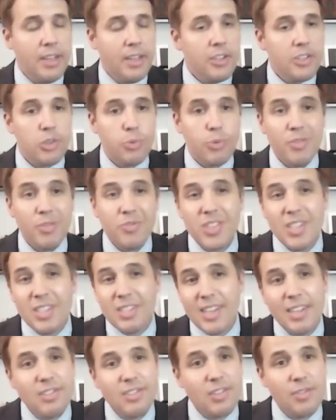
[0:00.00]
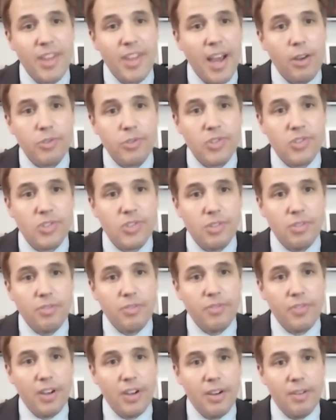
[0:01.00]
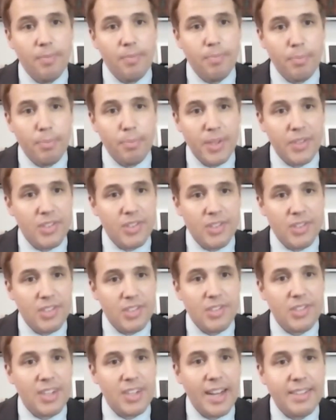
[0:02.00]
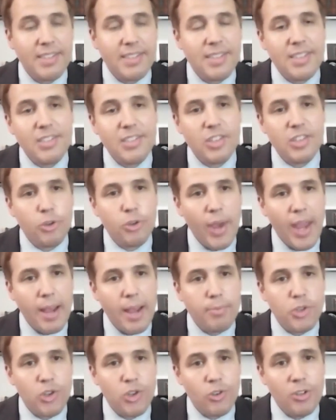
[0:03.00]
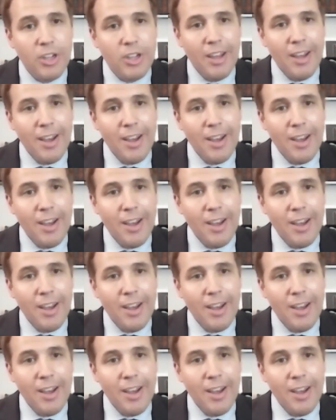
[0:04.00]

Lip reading: So we have seen tens of thousands of businesses and entities in New Hampshire